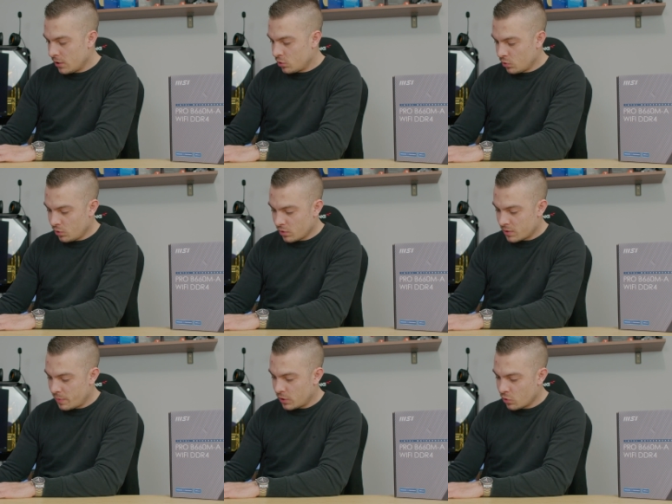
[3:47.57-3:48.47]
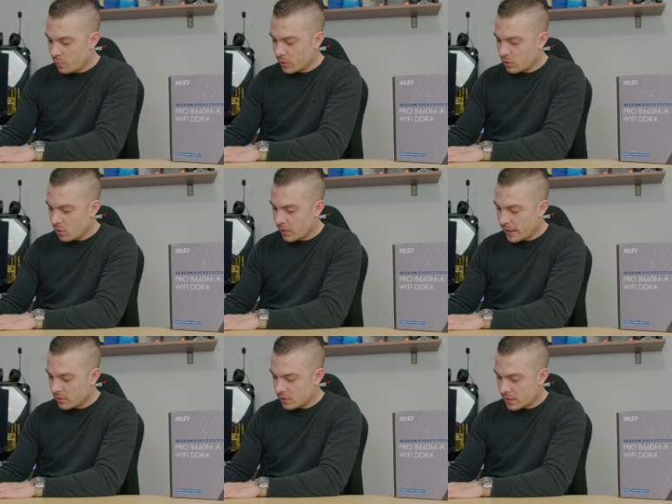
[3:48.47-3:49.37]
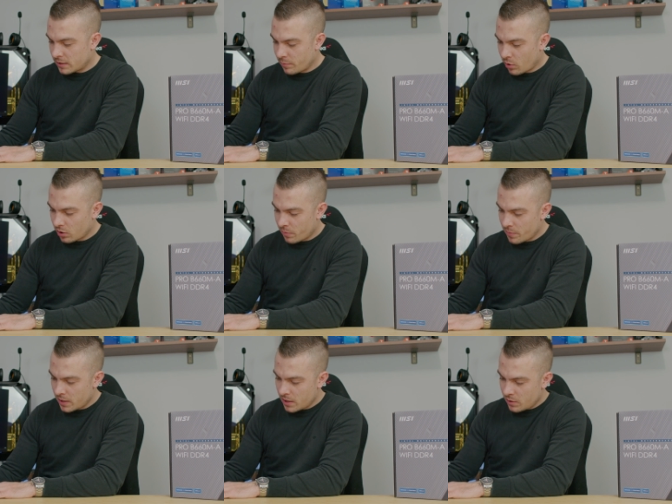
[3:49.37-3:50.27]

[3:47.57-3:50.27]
Two USB 2.0 headers at the bottom,